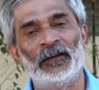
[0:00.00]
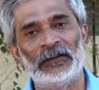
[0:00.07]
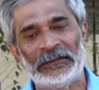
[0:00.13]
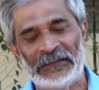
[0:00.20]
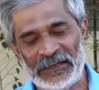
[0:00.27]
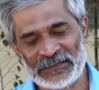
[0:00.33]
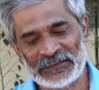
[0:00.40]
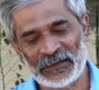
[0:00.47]

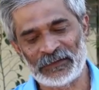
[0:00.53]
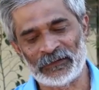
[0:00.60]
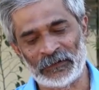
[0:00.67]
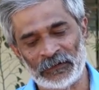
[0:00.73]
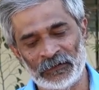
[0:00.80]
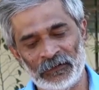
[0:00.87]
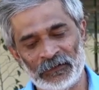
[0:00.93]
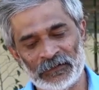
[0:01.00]
These are
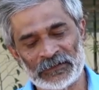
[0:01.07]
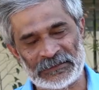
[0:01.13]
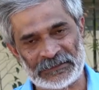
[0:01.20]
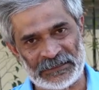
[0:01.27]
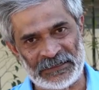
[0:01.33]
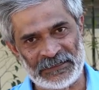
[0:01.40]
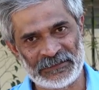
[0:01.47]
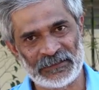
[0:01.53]
the
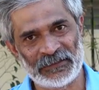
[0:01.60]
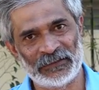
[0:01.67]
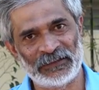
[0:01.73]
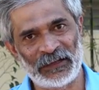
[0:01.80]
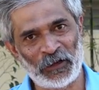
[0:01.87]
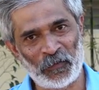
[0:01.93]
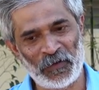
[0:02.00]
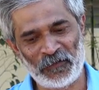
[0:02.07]
seeds
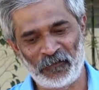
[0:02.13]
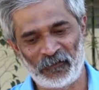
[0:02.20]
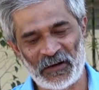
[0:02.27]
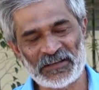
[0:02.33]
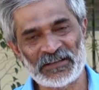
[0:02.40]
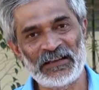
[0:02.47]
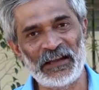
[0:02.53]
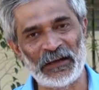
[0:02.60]
that have been
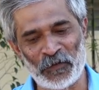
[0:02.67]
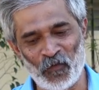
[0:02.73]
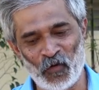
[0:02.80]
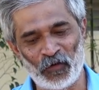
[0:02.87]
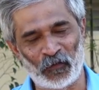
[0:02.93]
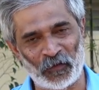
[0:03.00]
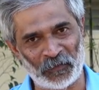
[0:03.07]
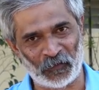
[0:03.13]
freshly
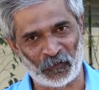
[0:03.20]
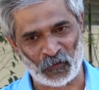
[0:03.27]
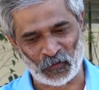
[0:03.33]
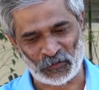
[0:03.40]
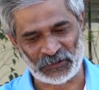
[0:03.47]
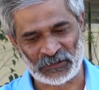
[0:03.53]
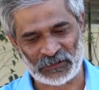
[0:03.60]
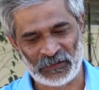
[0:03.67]
removed from the
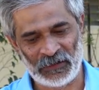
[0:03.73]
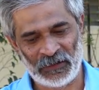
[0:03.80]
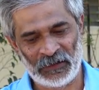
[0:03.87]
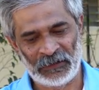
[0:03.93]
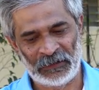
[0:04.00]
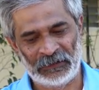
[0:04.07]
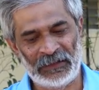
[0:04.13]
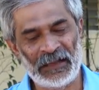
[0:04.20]
fruits.
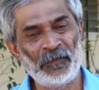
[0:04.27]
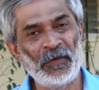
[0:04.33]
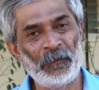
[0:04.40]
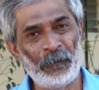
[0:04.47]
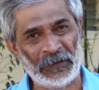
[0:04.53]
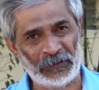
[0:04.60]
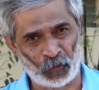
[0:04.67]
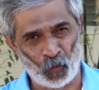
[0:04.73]
They'll be a
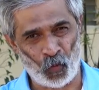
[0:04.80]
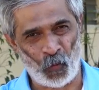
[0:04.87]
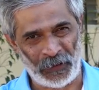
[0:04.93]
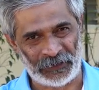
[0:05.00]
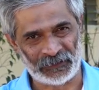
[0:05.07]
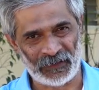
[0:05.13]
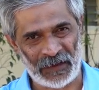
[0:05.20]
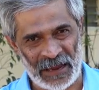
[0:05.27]
bit
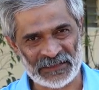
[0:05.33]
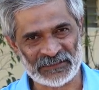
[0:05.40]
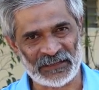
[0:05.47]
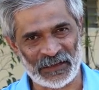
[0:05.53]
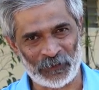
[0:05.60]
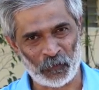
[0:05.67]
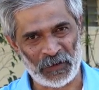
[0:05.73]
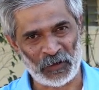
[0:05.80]
wet as
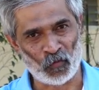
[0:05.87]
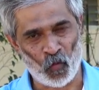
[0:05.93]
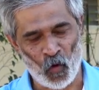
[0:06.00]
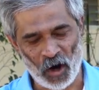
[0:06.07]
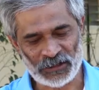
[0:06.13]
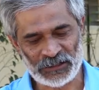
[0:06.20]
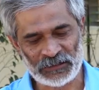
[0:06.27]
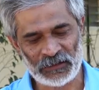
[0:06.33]
they have been
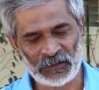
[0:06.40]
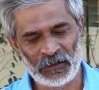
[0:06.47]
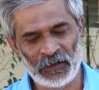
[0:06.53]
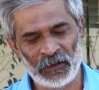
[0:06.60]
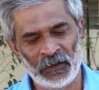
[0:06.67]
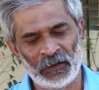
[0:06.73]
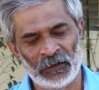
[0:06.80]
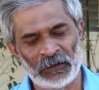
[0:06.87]
washed.
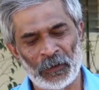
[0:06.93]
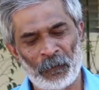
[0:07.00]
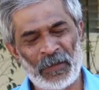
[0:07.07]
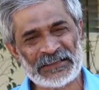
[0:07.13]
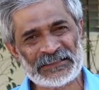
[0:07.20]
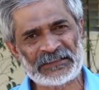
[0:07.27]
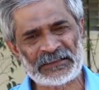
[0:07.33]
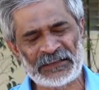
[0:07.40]
The
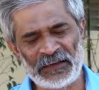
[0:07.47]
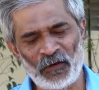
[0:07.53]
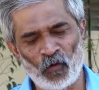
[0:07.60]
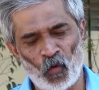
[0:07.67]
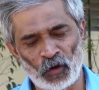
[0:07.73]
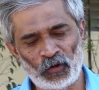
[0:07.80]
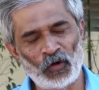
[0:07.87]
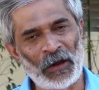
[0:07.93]
best thing
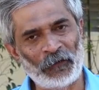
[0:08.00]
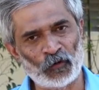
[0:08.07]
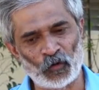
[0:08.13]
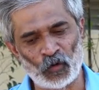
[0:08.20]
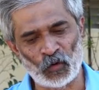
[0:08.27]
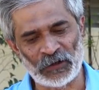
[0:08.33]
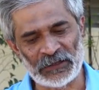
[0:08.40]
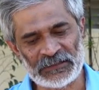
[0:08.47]
what you have to
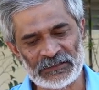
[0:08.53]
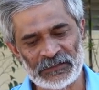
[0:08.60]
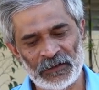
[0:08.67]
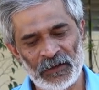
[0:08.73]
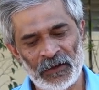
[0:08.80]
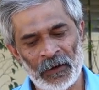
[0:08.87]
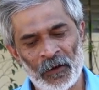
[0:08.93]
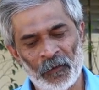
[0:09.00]
do is,
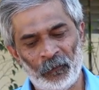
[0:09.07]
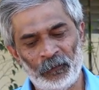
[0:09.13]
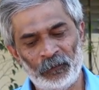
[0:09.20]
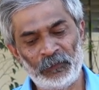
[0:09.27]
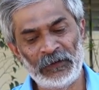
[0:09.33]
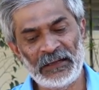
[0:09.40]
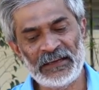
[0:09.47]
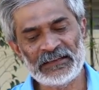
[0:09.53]

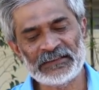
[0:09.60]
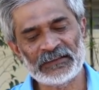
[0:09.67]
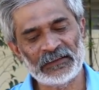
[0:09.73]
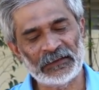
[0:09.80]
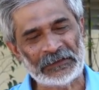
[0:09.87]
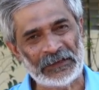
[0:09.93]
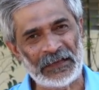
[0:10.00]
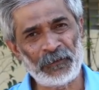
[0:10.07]
please
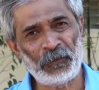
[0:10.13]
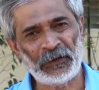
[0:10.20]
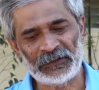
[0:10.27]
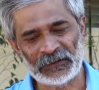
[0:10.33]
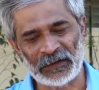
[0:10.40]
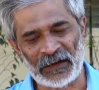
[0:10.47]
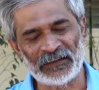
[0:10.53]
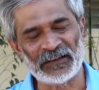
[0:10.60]
keep
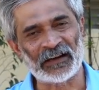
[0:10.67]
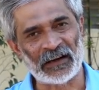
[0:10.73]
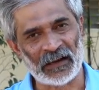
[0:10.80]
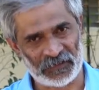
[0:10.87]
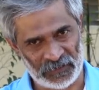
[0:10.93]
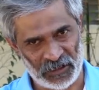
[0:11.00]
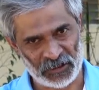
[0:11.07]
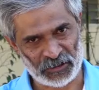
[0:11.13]
it under
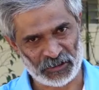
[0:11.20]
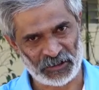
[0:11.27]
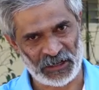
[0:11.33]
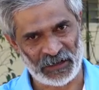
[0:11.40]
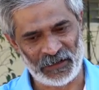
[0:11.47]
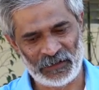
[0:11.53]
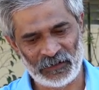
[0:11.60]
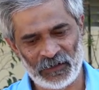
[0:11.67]
a
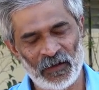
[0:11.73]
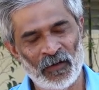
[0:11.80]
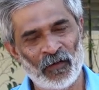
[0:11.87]
shade,